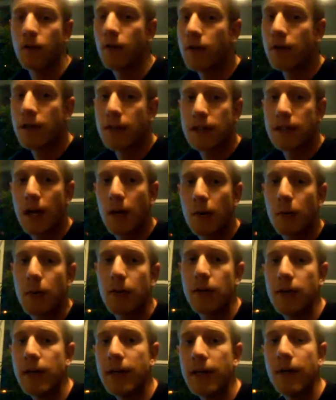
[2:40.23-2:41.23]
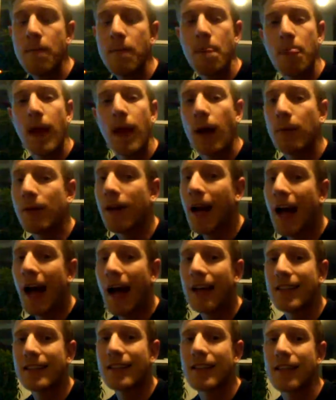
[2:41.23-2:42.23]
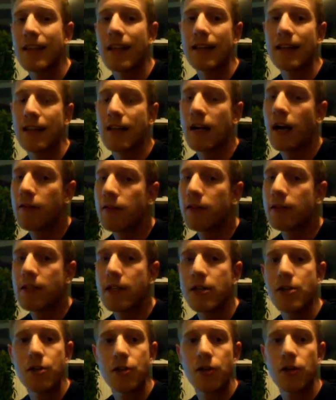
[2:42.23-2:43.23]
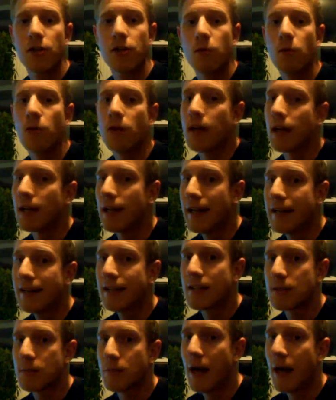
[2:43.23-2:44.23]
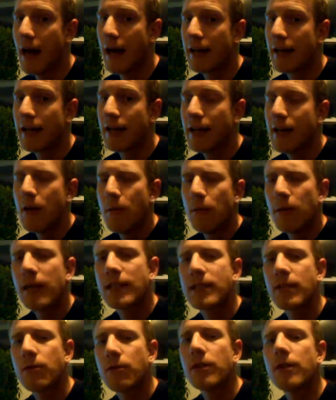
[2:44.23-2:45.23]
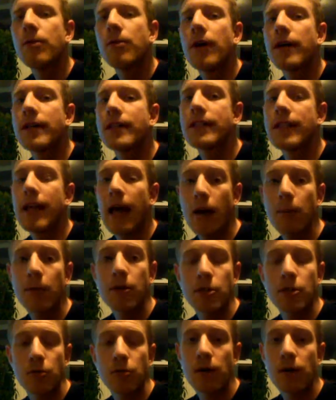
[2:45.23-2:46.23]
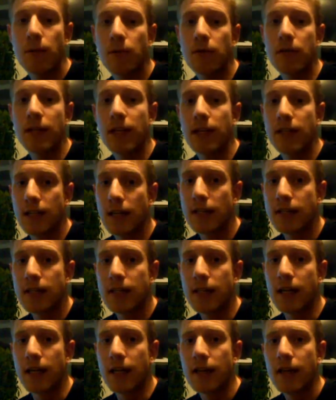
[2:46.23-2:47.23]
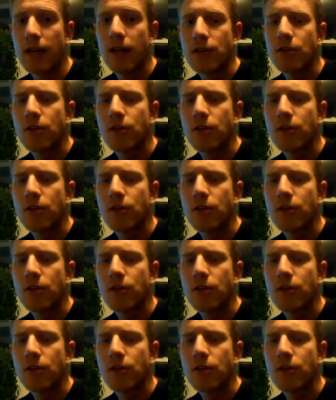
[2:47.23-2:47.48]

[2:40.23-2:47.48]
throughout the entire period. I'm going to ask that the covering teacher will collect this back because I really want to see how much you were able to get done today.